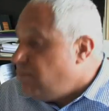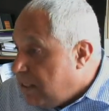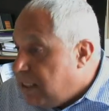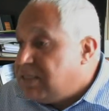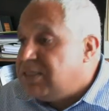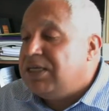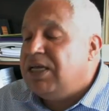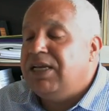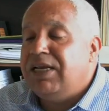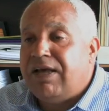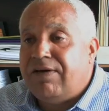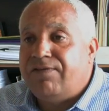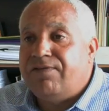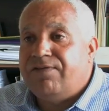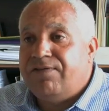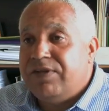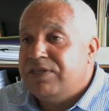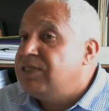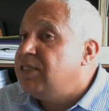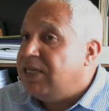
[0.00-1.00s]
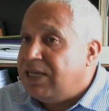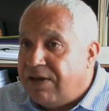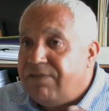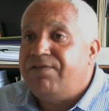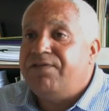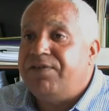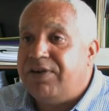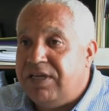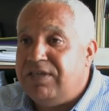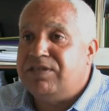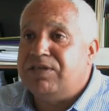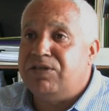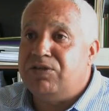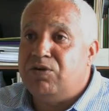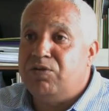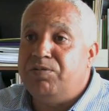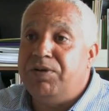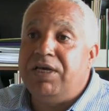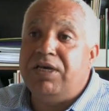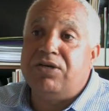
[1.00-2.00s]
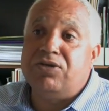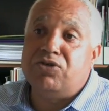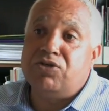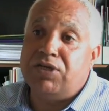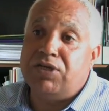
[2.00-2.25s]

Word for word: it's enough. It's enough reason to be in